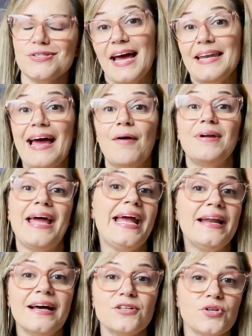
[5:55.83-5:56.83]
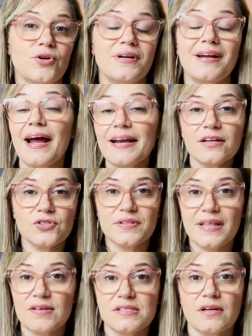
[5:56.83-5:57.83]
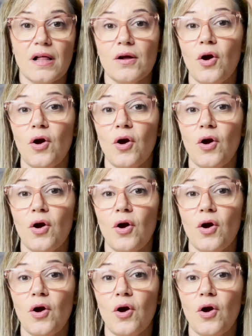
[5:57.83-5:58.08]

Now, an $800,000 or $900,000